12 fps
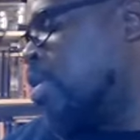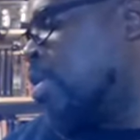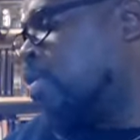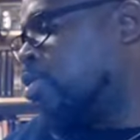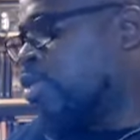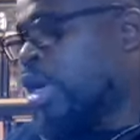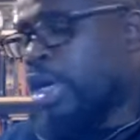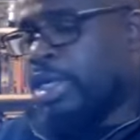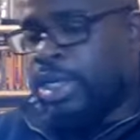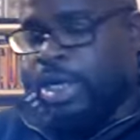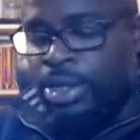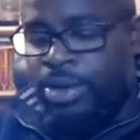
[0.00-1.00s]
Coltron
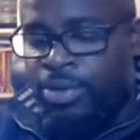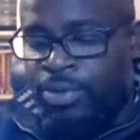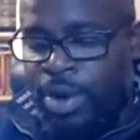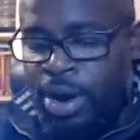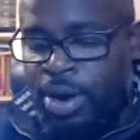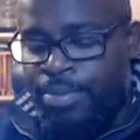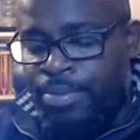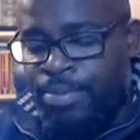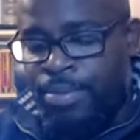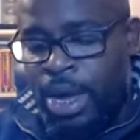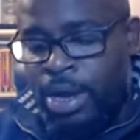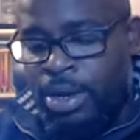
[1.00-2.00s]
and other rare
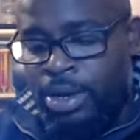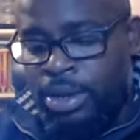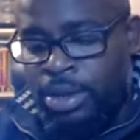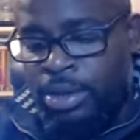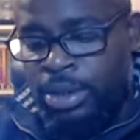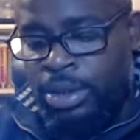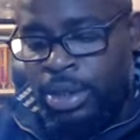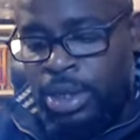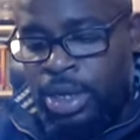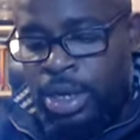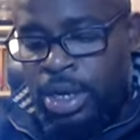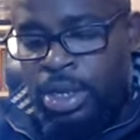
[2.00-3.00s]
metals
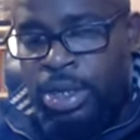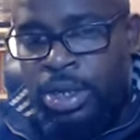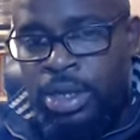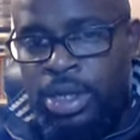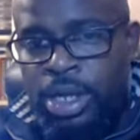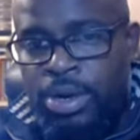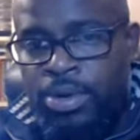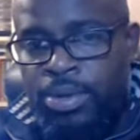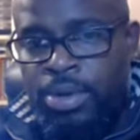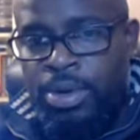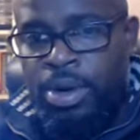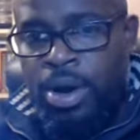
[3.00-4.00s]
that
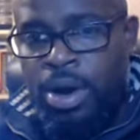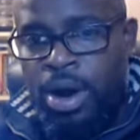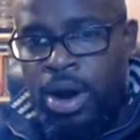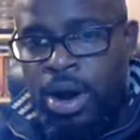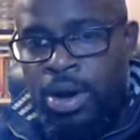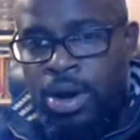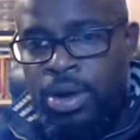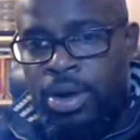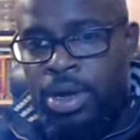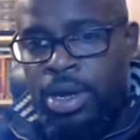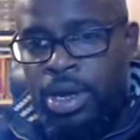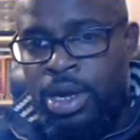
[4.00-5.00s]
are
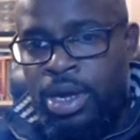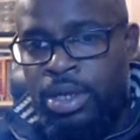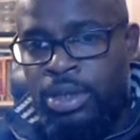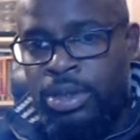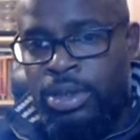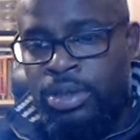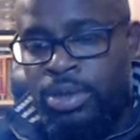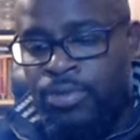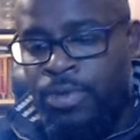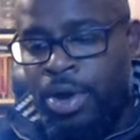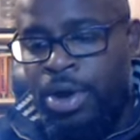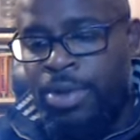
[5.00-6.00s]

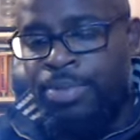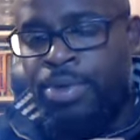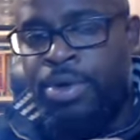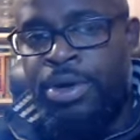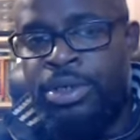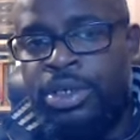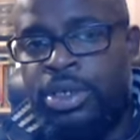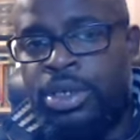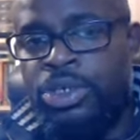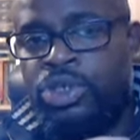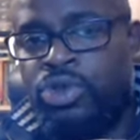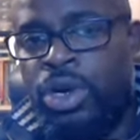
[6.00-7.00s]
very important to the
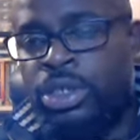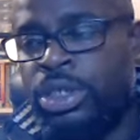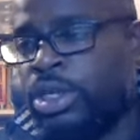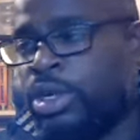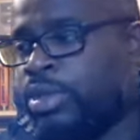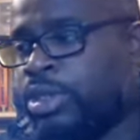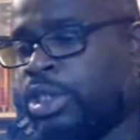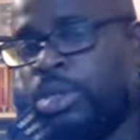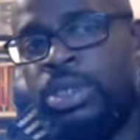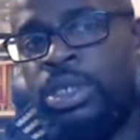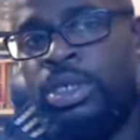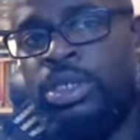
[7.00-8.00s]
construction of the
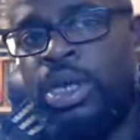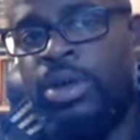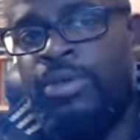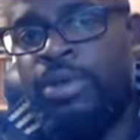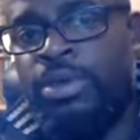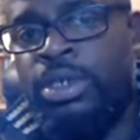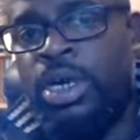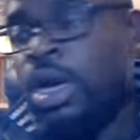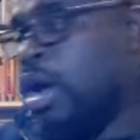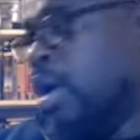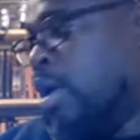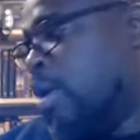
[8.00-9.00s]
chips of these cell phones
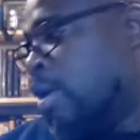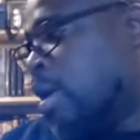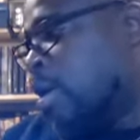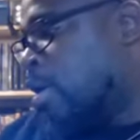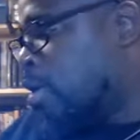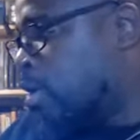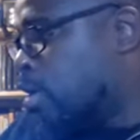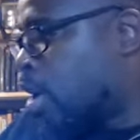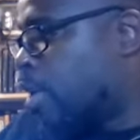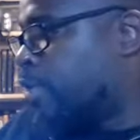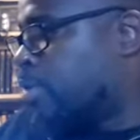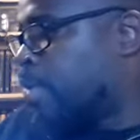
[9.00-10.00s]
are
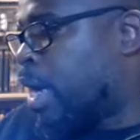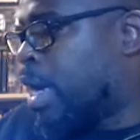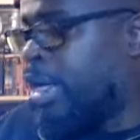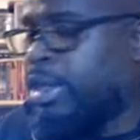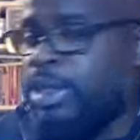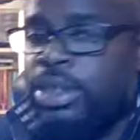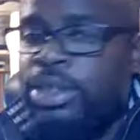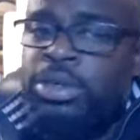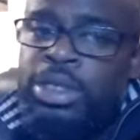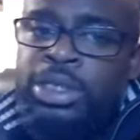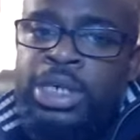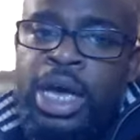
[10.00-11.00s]
often mined to
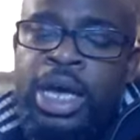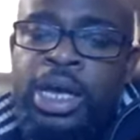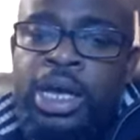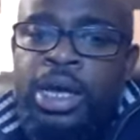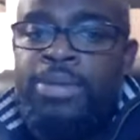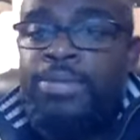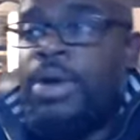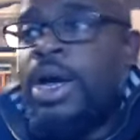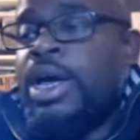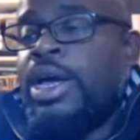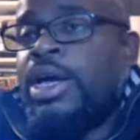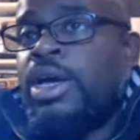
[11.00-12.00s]
this day
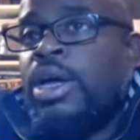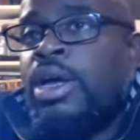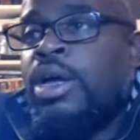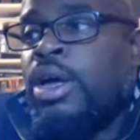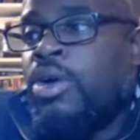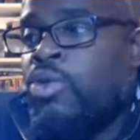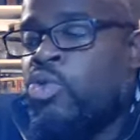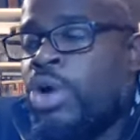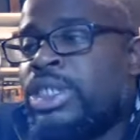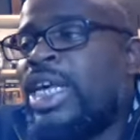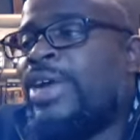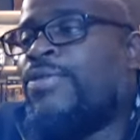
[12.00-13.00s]
by
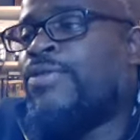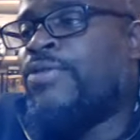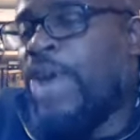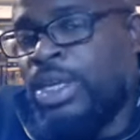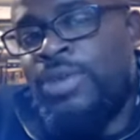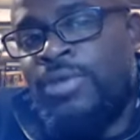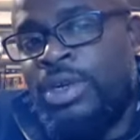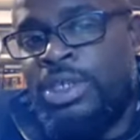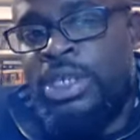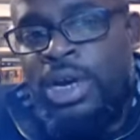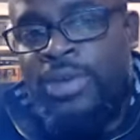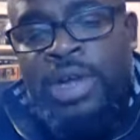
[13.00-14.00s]
what's effectively
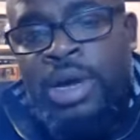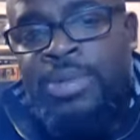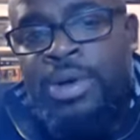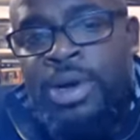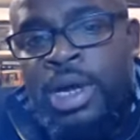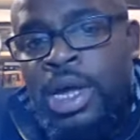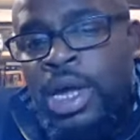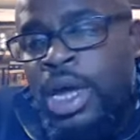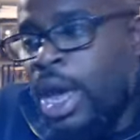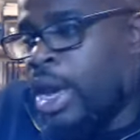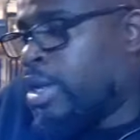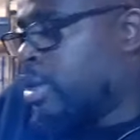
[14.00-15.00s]
slave labor.
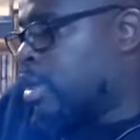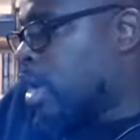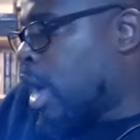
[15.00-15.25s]
And